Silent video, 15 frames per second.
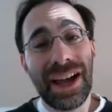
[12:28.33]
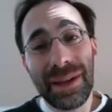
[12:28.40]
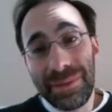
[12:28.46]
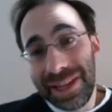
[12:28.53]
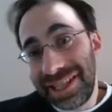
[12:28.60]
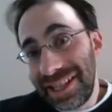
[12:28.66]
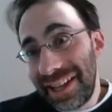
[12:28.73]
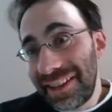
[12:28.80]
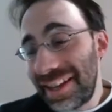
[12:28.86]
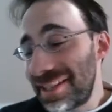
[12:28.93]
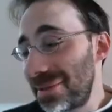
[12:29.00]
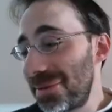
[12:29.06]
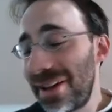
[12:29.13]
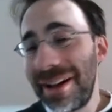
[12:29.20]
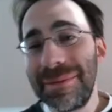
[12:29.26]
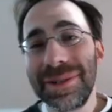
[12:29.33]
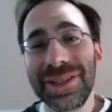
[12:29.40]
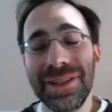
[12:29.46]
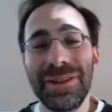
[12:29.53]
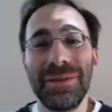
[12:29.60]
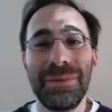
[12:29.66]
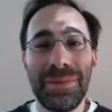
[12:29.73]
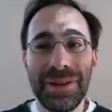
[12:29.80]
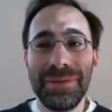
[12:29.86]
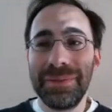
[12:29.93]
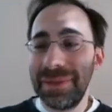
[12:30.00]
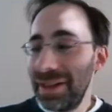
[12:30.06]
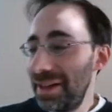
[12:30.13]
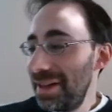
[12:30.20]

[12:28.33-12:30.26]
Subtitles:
I'm lazy like that sometimes, but